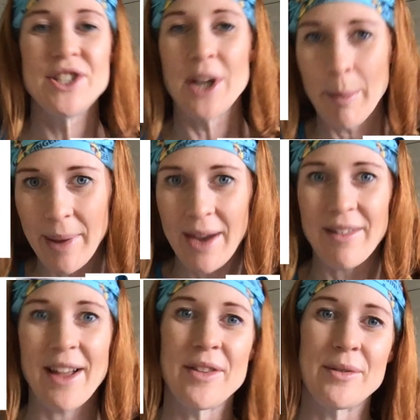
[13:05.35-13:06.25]
jumping
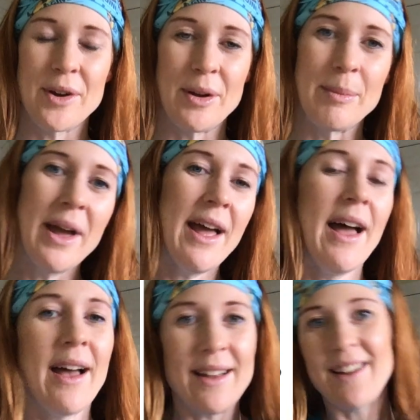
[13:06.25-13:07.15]
around the room,
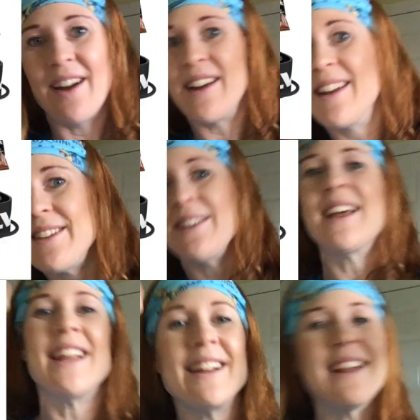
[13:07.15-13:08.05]
going,
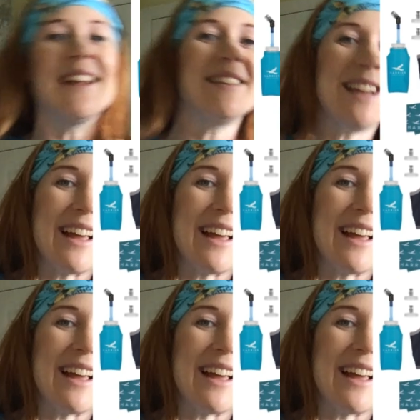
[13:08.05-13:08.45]
doing a little dance